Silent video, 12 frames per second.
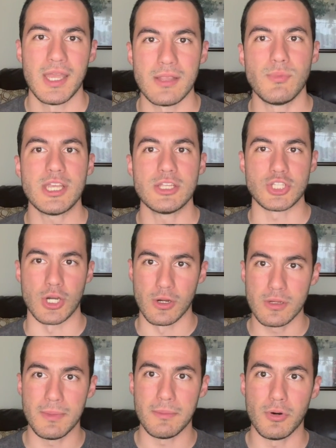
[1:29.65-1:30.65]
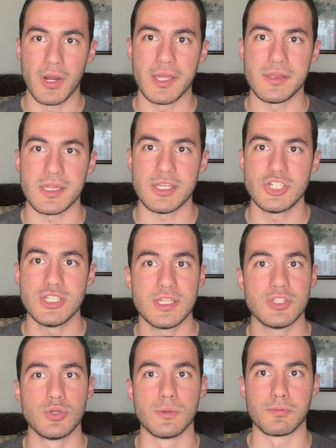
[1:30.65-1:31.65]
and we can turn memorization
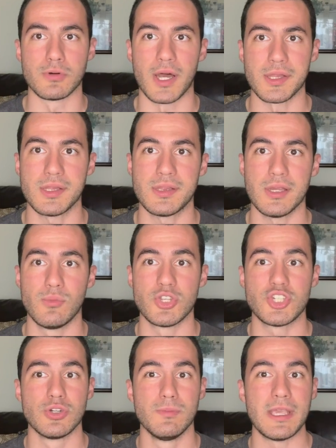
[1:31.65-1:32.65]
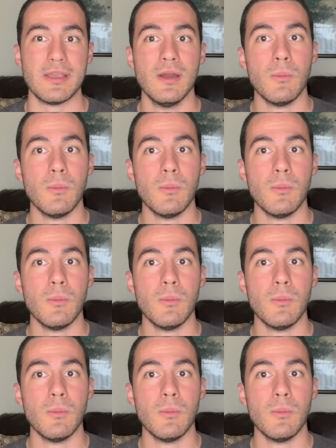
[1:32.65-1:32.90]
into a process in which you'll be